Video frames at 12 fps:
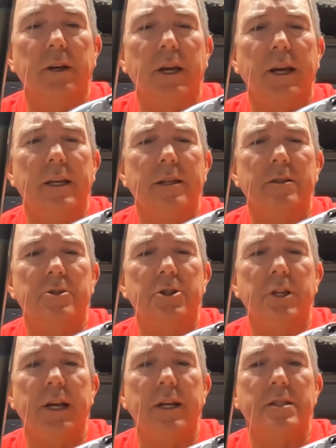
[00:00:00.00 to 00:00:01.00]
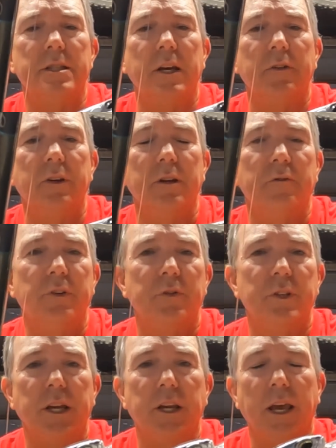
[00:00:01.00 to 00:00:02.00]

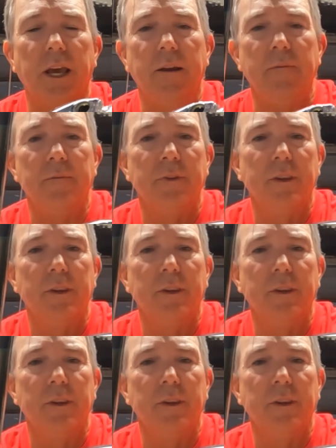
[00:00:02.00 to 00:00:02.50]
15A.